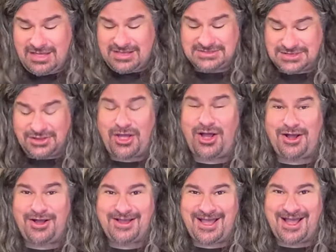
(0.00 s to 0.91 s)
It's a
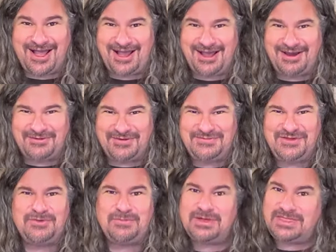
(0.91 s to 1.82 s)
long uh,
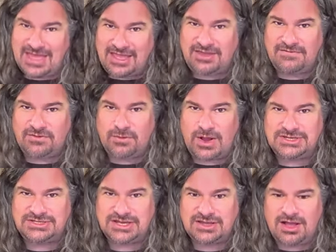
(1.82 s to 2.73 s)
review, but thank you for
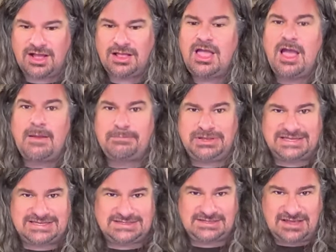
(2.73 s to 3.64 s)
watching it all.
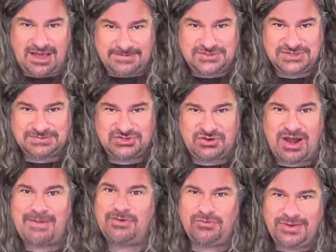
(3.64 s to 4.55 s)
Please uh,
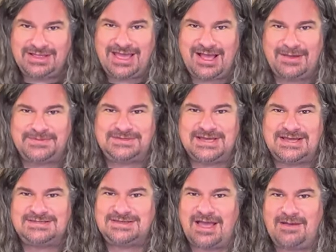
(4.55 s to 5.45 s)
subscribe. It really helps
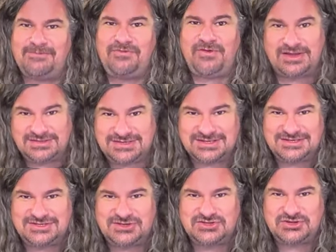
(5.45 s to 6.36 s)
us. Um, follow us
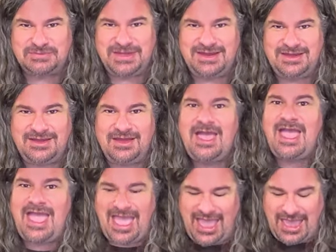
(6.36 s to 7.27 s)
on social media.
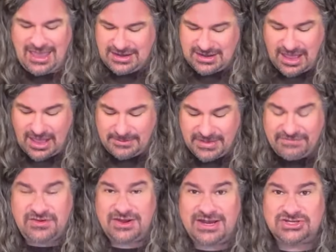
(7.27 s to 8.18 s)
And um,
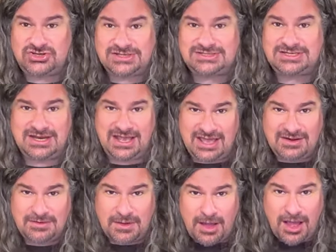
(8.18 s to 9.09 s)
if you're interested
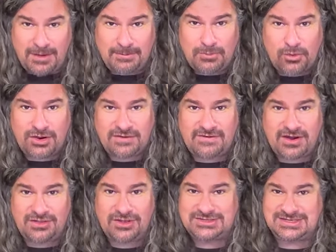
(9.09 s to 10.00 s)
in uh, more of
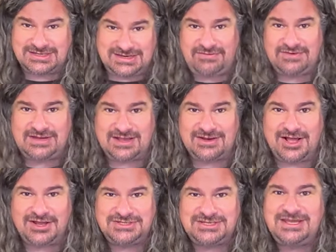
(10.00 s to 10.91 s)
our looks at different
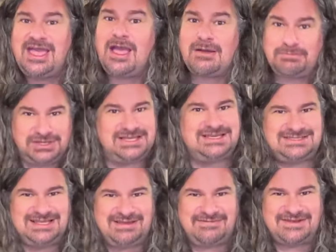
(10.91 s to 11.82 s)
technology,
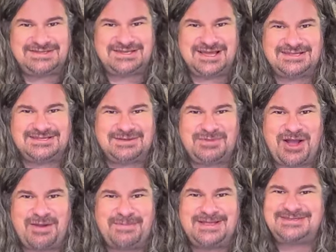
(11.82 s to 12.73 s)
please leave us uh, some
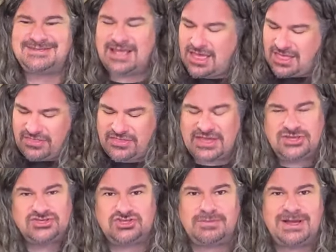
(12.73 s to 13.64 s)
comments.
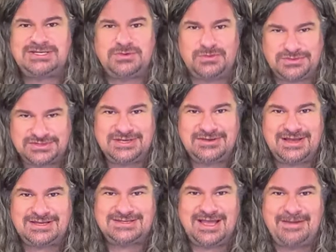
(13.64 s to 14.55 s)
Thank you so much, and we'll see you
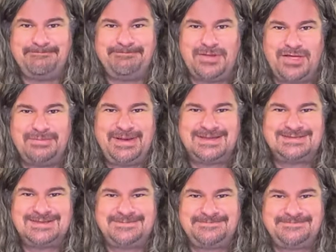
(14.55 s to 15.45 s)
next time. All the
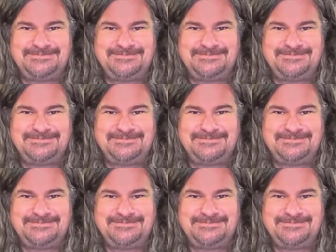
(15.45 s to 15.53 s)
best.